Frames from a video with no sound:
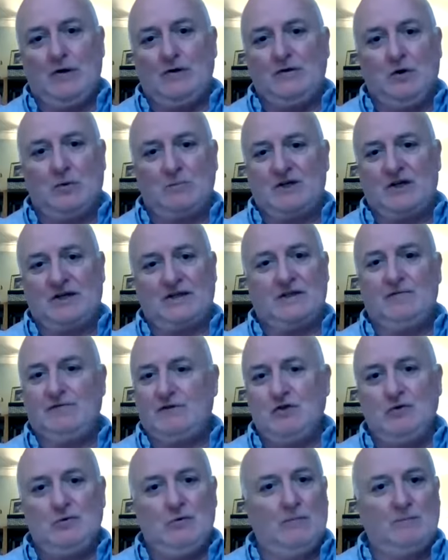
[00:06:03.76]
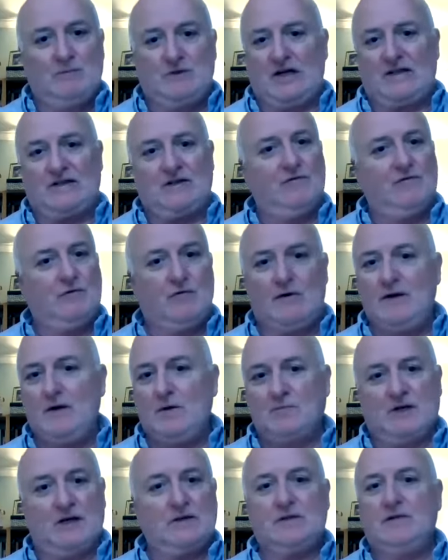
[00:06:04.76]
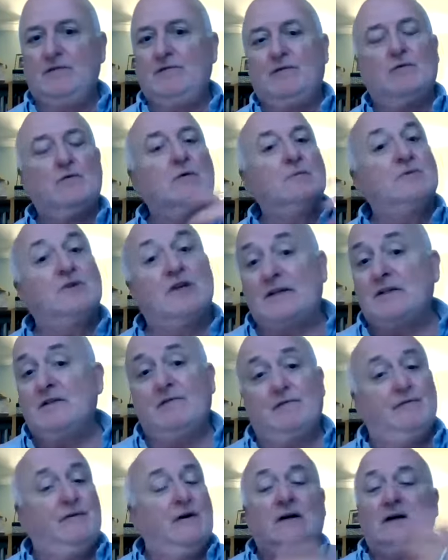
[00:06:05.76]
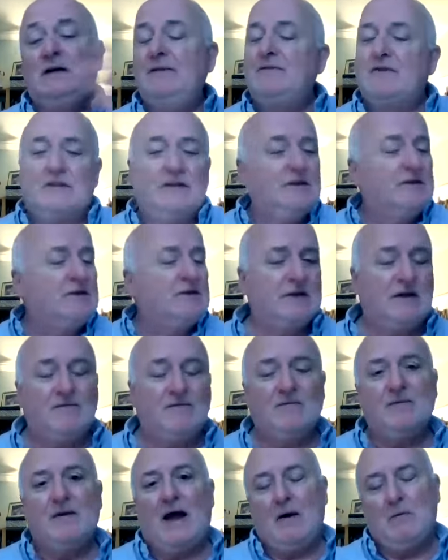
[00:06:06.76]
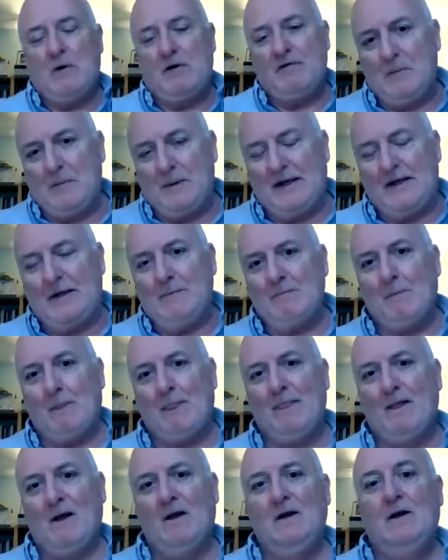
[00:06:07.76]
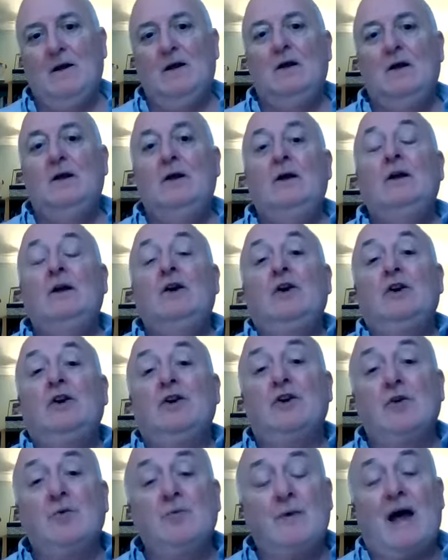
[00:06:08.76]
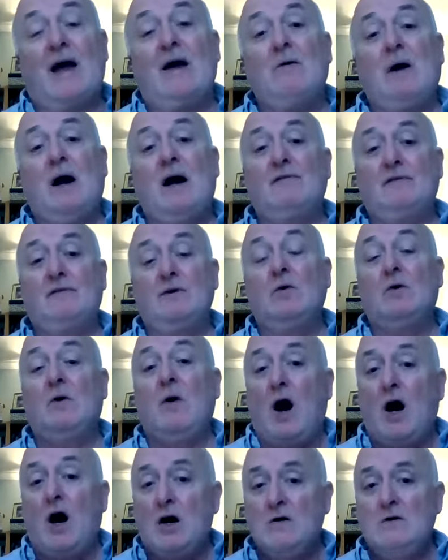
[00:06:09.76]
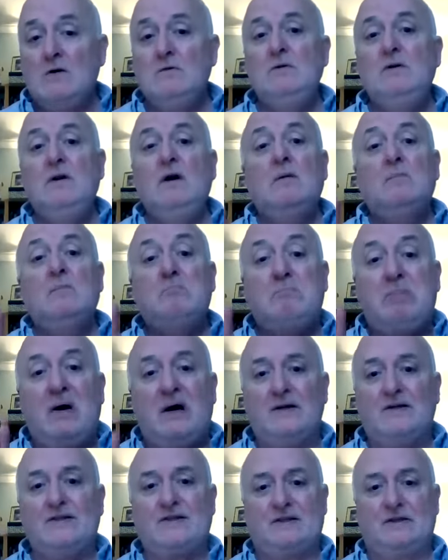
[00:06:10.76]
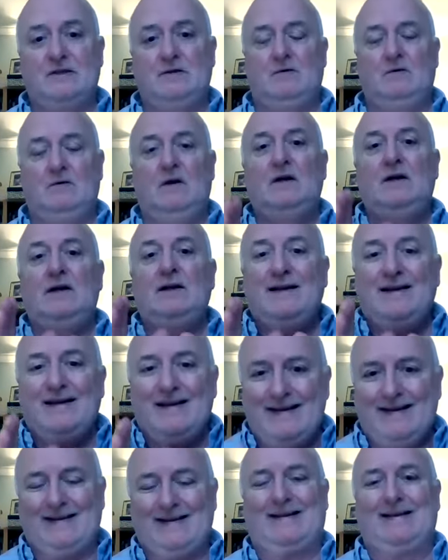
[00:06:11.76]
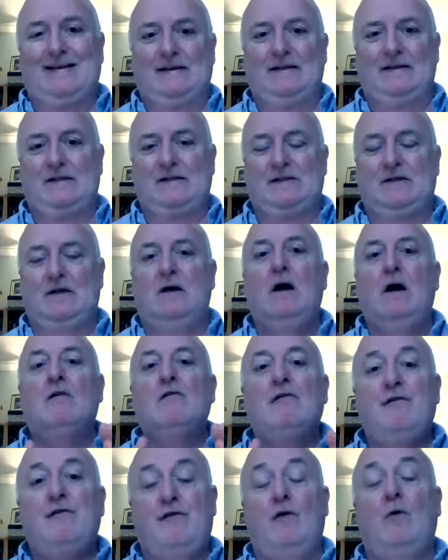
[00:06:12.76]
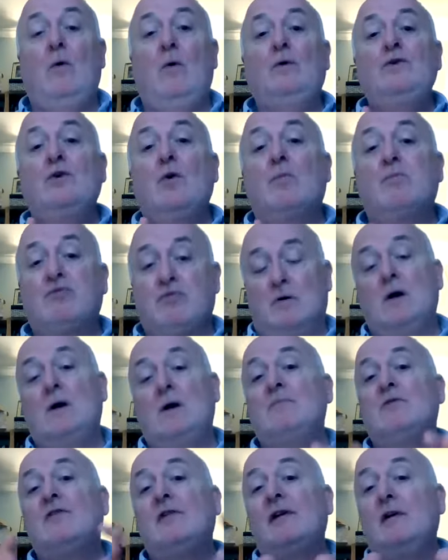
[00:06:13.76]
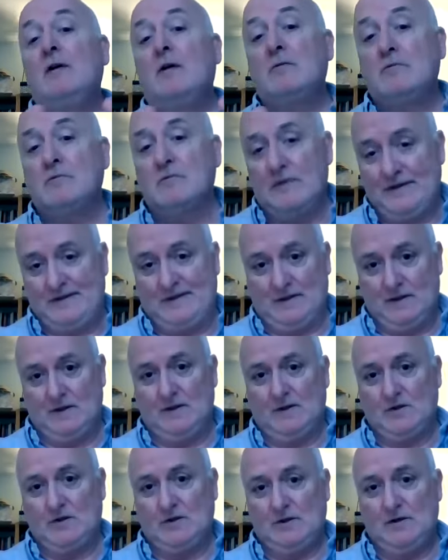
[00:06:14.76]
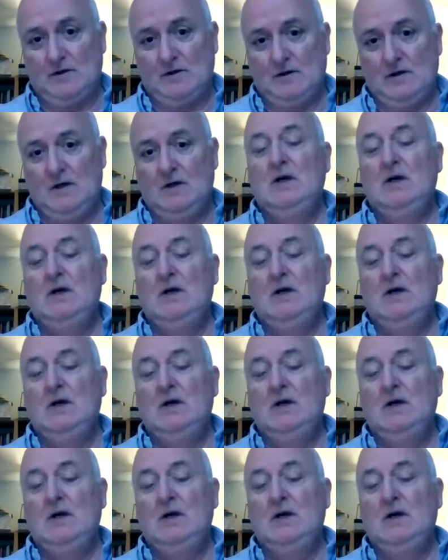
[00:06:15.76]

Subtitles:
1, objective 2, objective 3, objective 4, objective 5, 6, 7, however many, you now have your own personal hit list for your primary research.